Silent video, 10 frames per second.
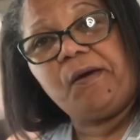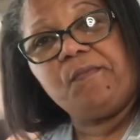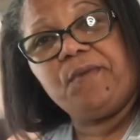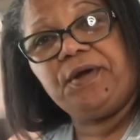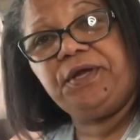
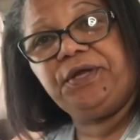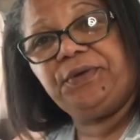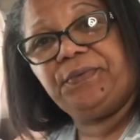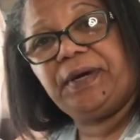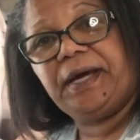But
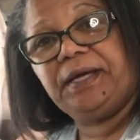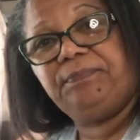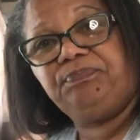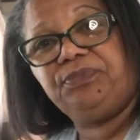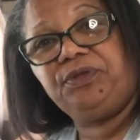anyway,
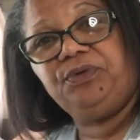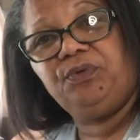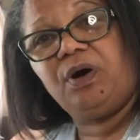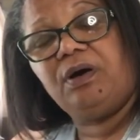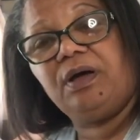
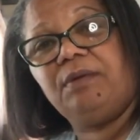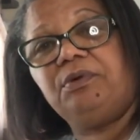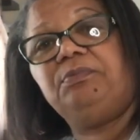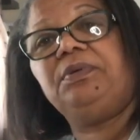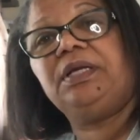you all have
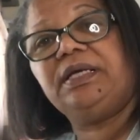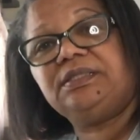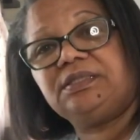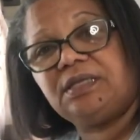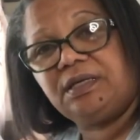a
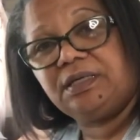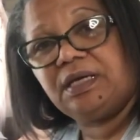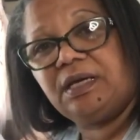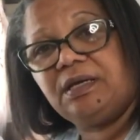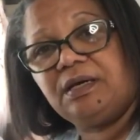blessed
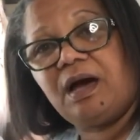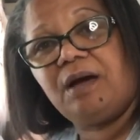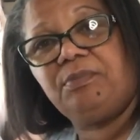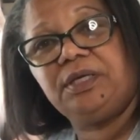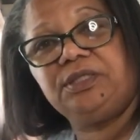Sunday.
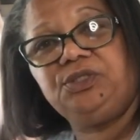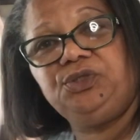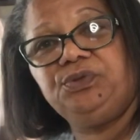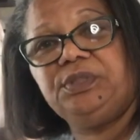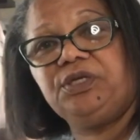God bless
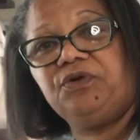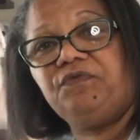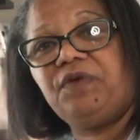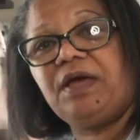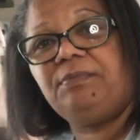you and your
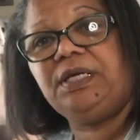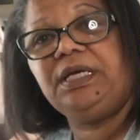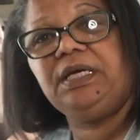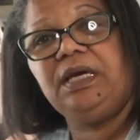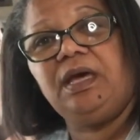
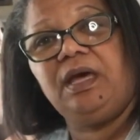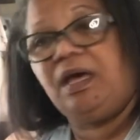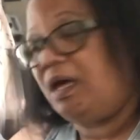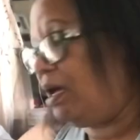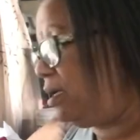family.
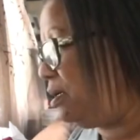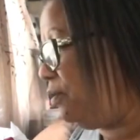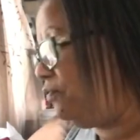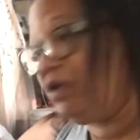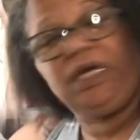And
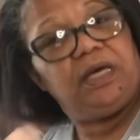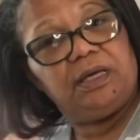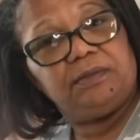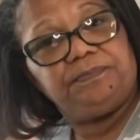don't forget,